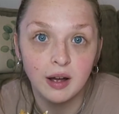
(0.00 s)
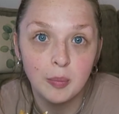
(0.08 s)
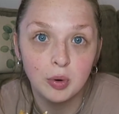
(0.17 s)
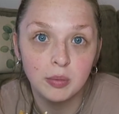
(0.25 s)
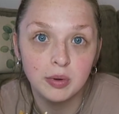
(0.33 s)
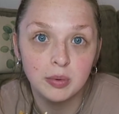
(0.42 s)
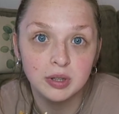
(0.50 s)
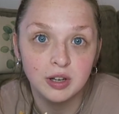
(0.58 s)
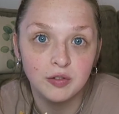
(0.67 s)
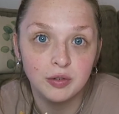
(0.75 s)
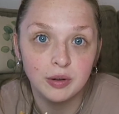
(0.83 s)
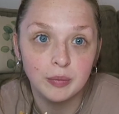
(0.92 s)
I probably would
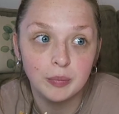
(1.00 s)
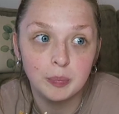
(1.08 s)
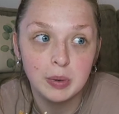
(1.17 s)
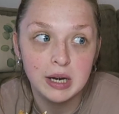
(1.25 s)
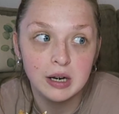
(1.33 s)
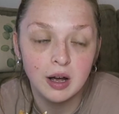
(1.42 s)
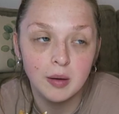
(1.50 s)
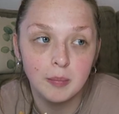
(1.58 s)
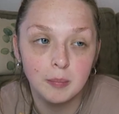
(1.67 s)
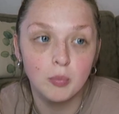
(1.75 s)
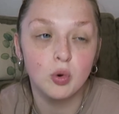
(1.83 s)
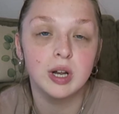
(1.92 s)
have been
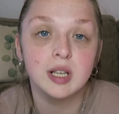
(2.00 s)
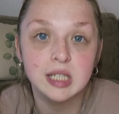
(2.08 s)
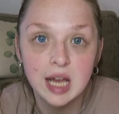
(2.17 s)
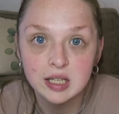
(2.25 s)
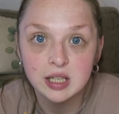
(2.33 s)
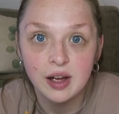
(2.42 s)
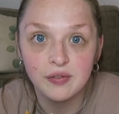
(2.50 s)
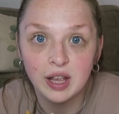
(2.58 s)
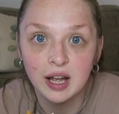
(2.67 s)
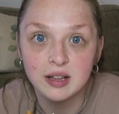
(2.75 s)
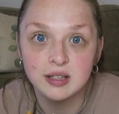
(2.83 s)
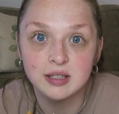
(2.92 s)
more excited to have
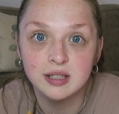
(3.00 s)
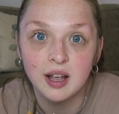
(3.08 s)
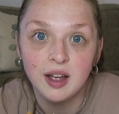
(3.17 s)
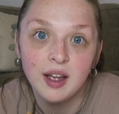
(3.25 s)
kids